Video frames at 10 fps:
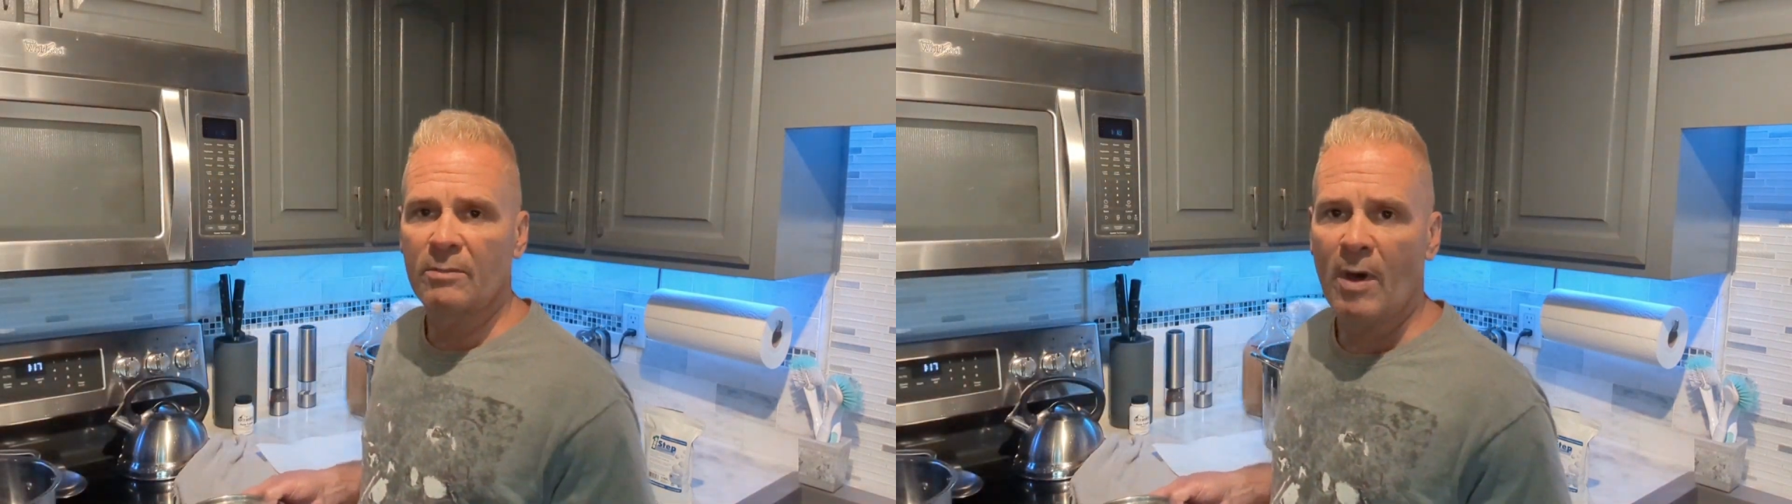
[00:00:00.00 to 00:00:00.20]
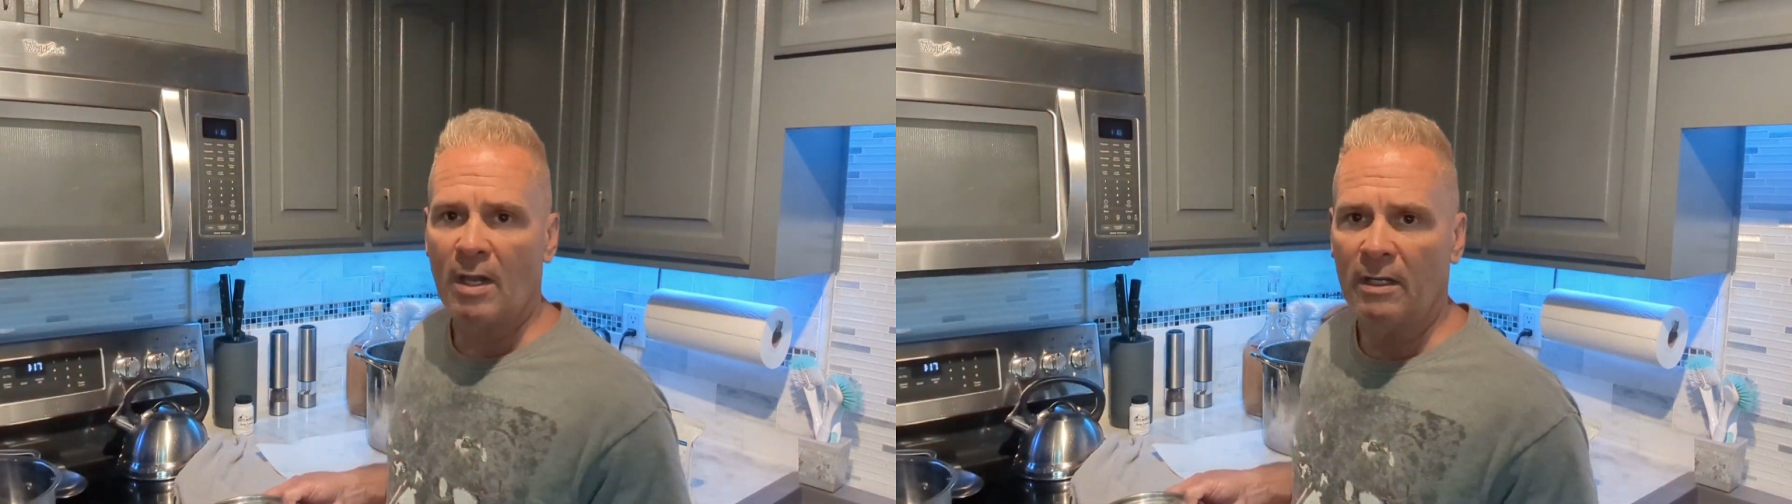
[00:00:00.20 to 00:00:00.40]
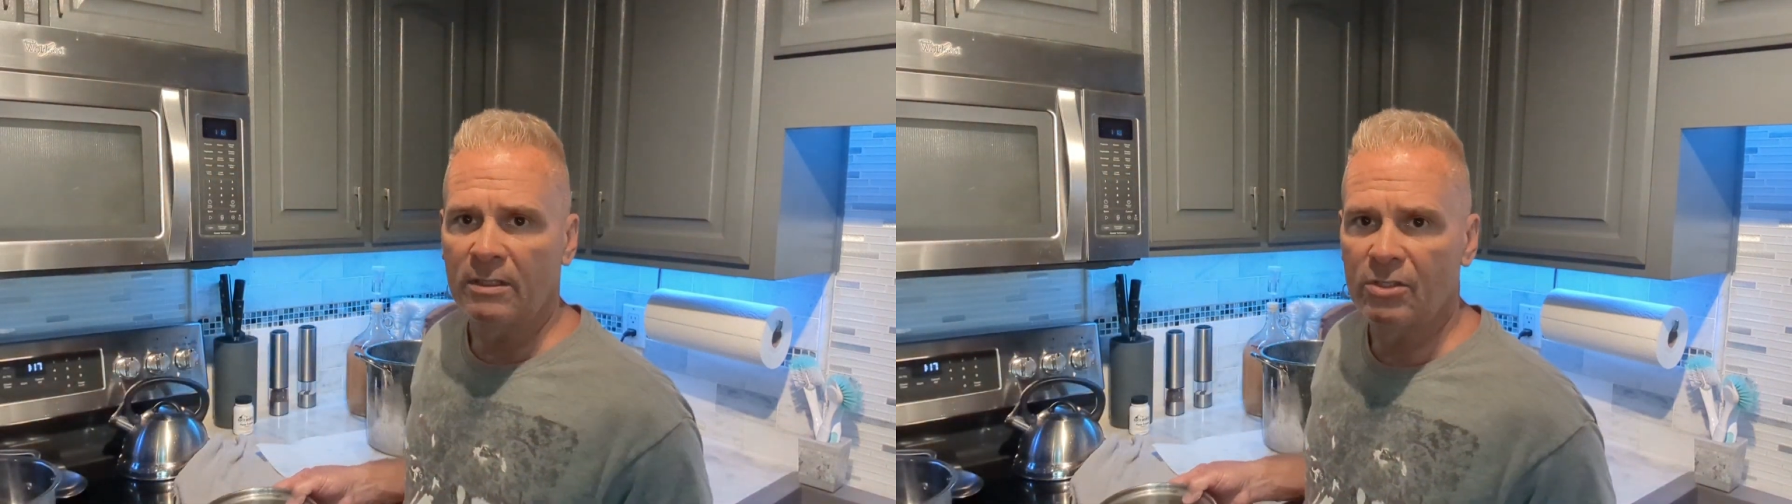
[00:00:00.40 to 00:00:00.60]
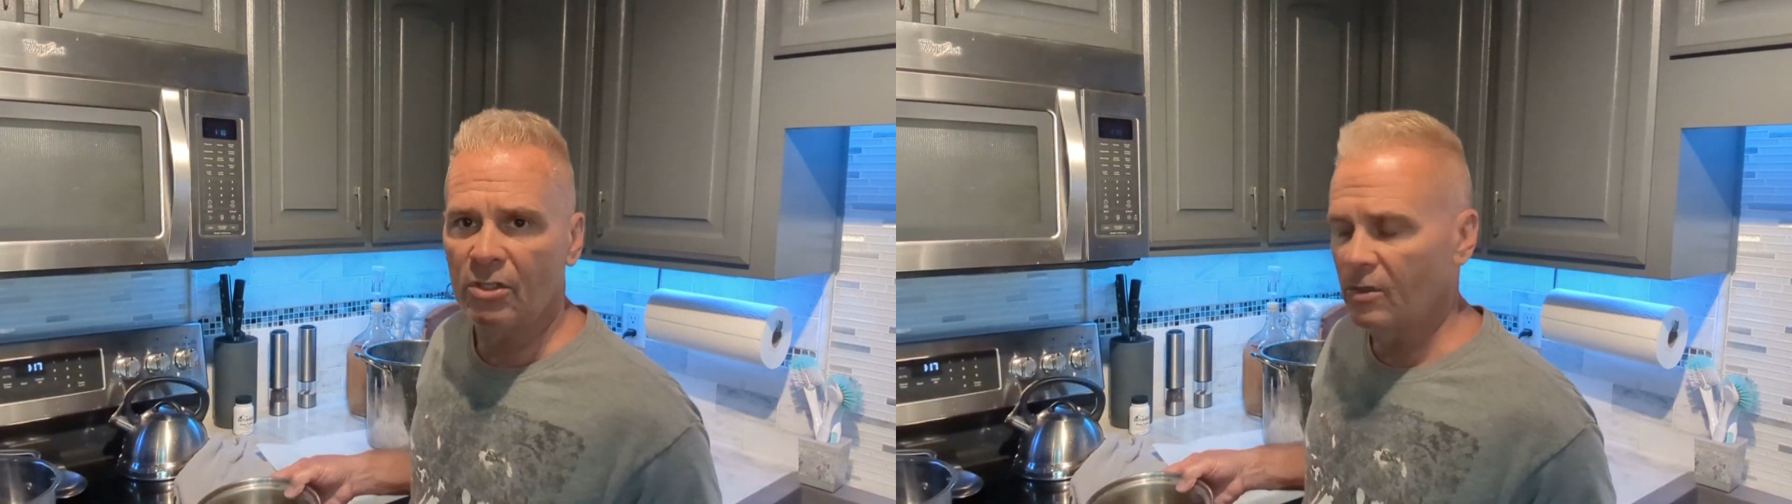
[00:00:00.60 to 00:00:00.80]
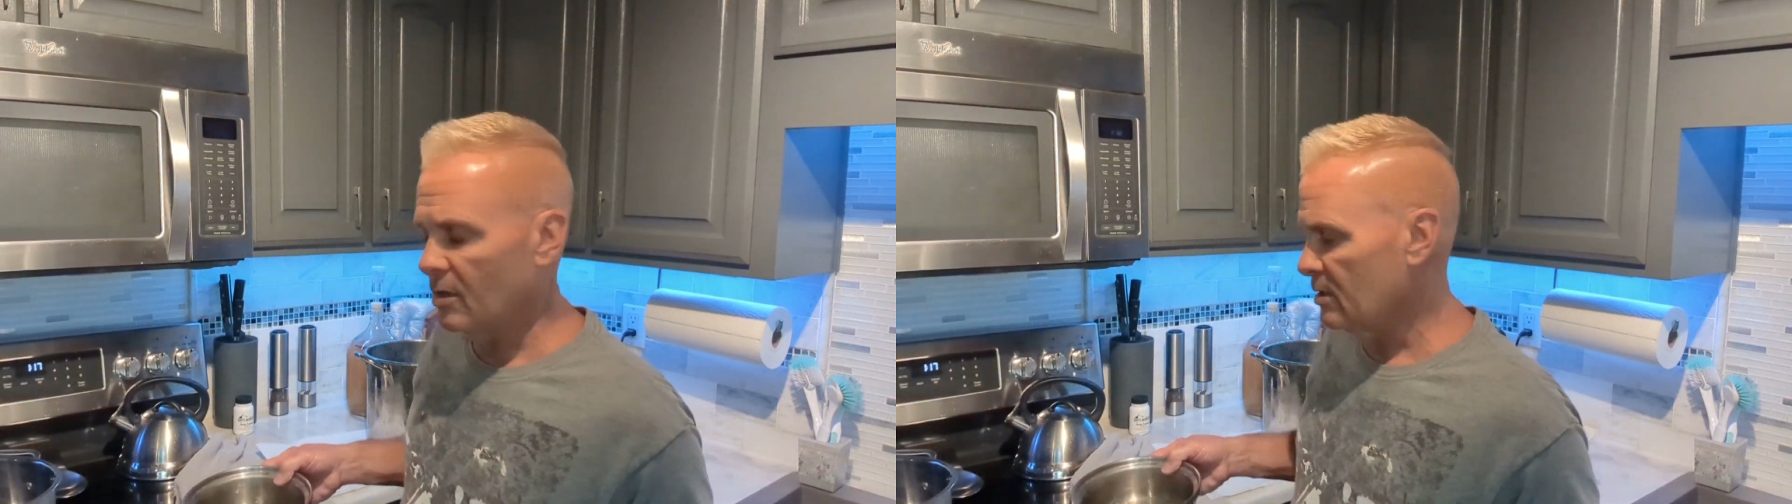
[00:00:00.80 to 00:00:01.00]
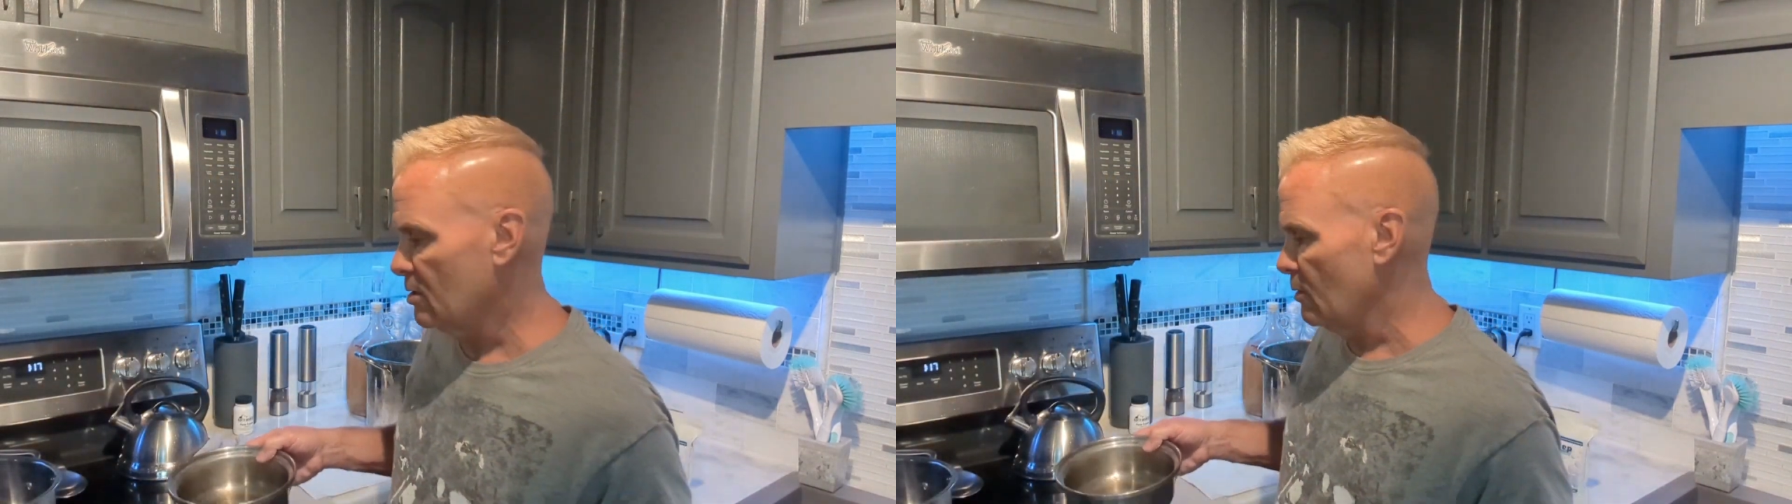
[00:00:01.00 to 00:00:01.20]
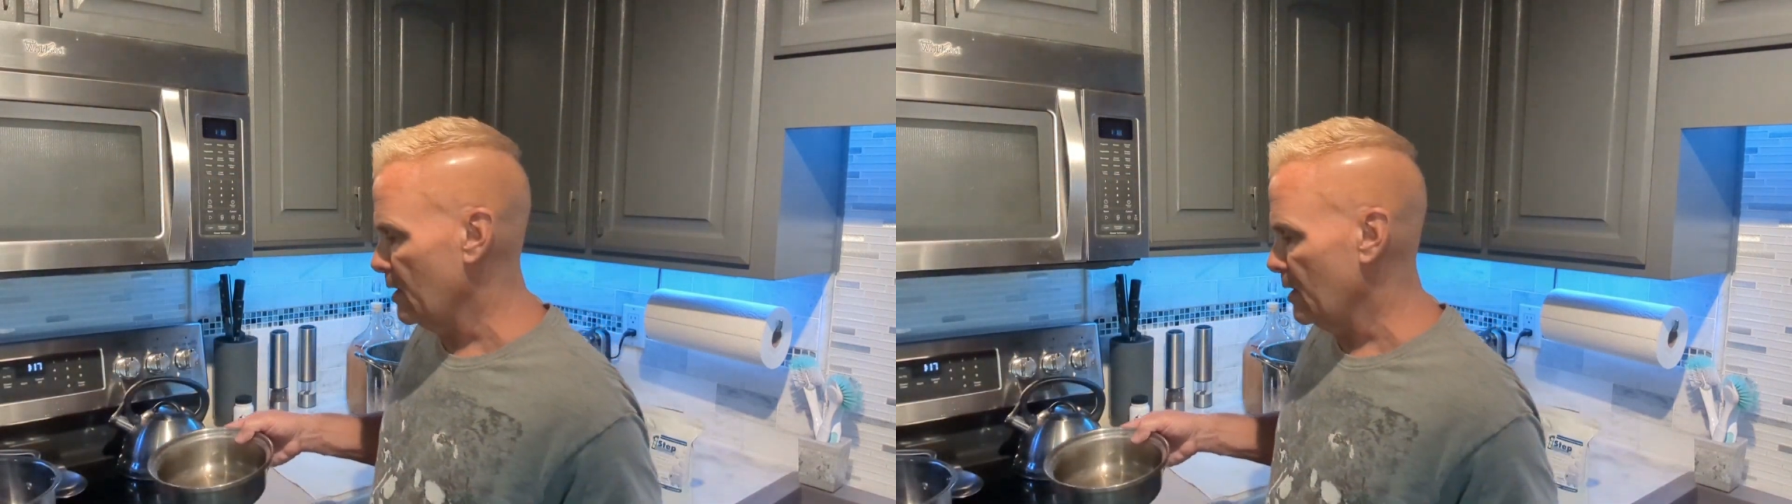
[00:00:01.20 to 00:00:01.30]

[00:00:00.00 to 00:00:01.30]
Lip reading: the bottling sugar that's going